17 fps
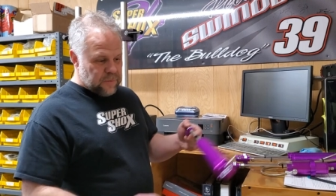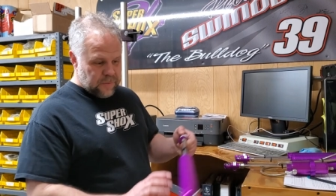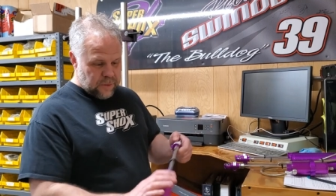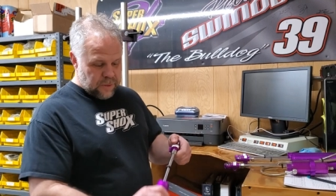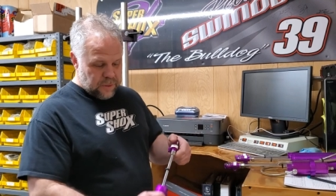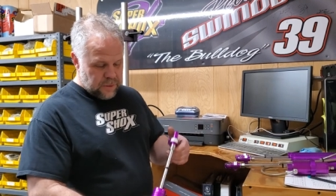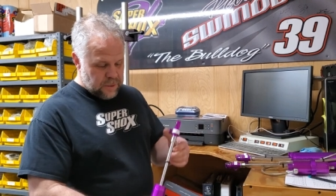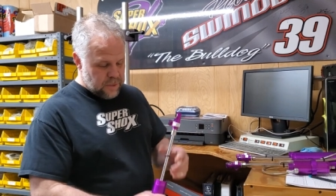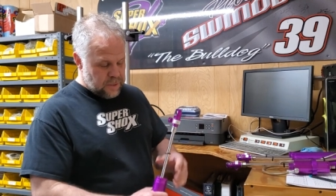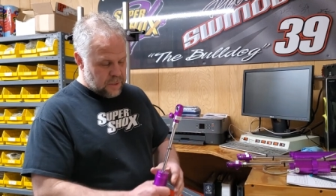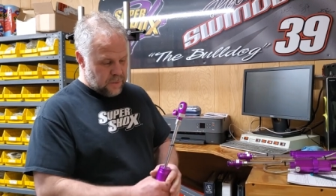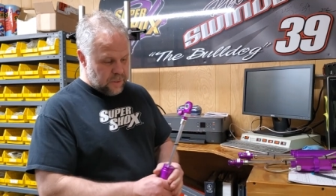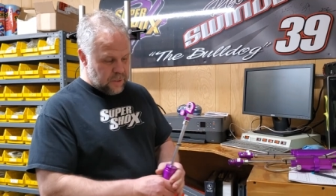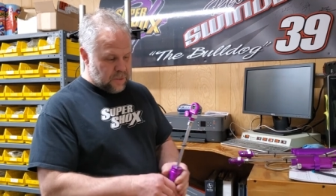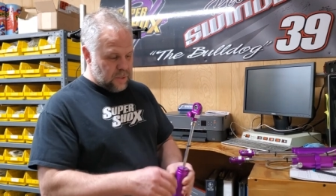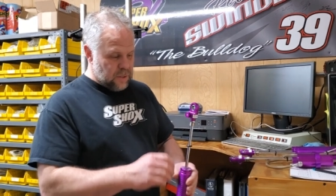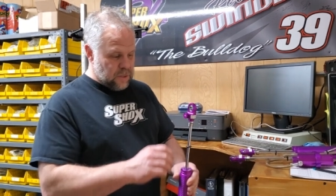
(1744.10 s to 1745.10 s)
versions, so
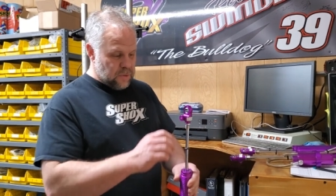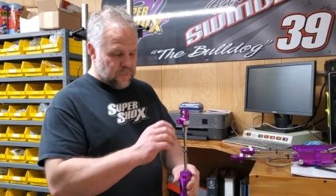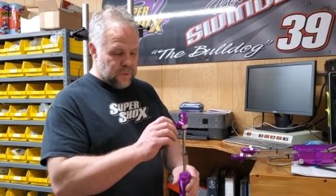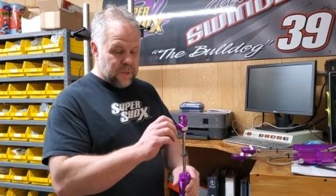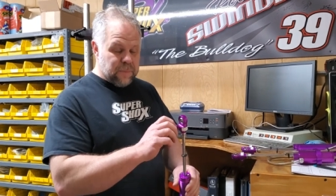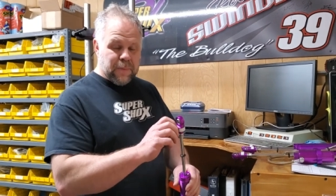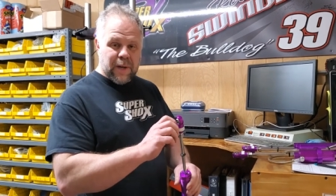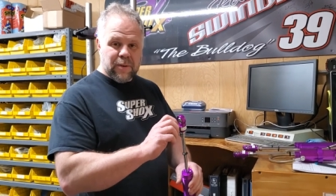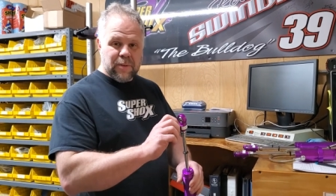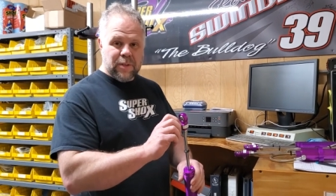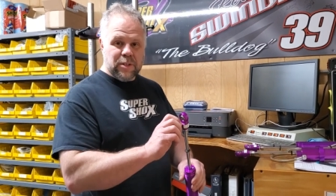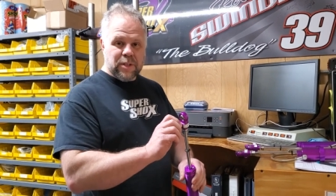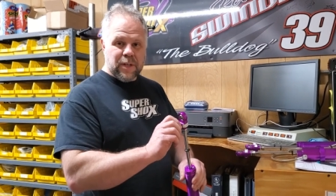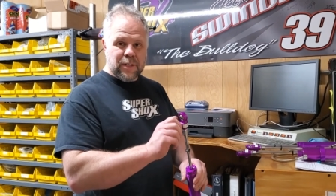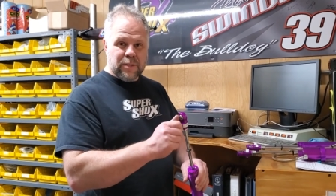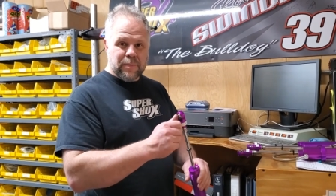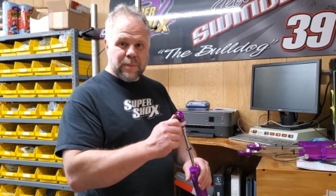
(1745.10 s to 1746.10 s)
it's just rebound
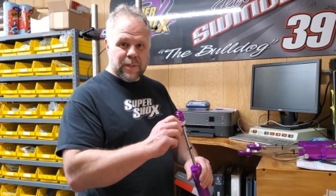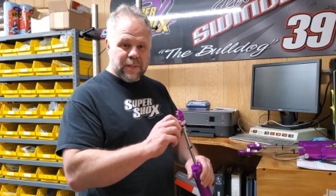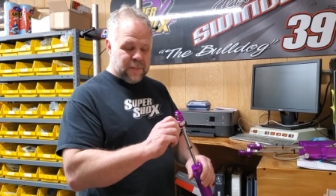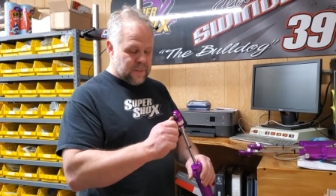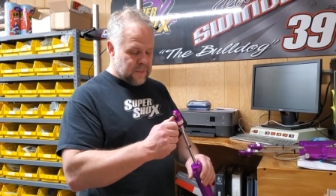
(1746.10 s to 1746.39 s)
adjustment.